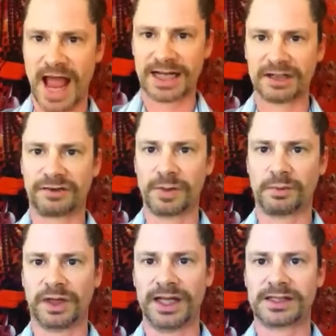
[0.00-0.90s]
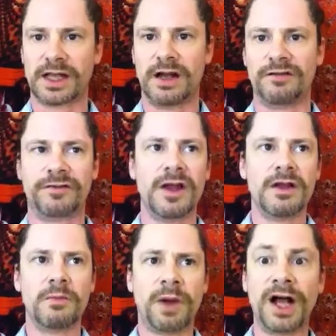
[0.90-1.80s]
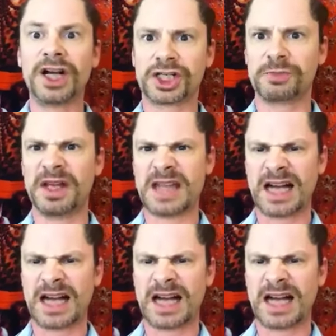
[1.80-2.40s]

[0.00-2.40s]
acted from a place of punishment,